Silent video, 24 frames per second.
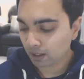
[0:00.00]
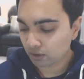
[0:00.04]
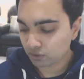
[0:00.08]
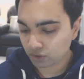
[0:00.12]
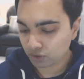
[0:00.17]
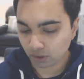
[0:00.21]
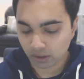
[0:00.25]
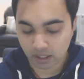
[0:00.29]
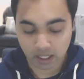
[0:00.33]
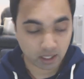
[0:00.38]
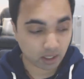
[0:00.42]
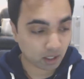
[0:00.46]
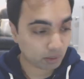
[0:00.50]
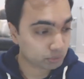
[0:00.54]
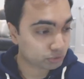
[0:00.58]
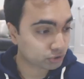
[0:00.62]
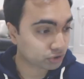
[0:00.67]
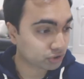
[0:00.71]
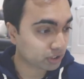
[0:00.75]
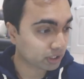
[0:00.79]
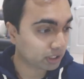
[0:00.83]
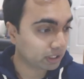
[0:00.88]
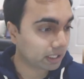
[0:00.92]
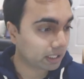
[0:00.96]
So yeah, I'm
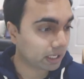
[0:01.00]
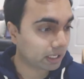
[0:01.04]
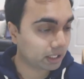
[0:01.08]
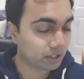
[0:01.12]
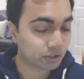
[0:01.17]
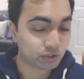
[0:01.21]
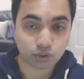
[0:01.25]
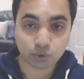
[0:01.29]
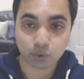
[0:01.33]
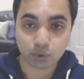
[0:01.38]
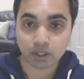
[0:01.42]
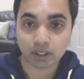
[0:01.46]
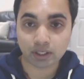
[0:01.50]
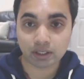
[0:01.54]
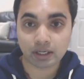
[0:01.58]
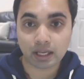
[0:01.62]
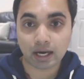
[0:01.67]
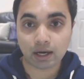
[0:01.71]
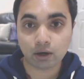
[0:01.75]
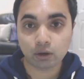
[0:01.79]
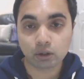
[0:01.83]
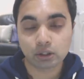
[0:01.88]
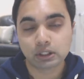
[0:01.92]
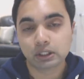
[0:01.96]
just going to get into it
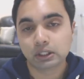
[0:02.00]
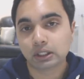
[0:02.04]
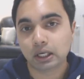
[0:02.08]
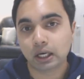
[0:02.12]
now,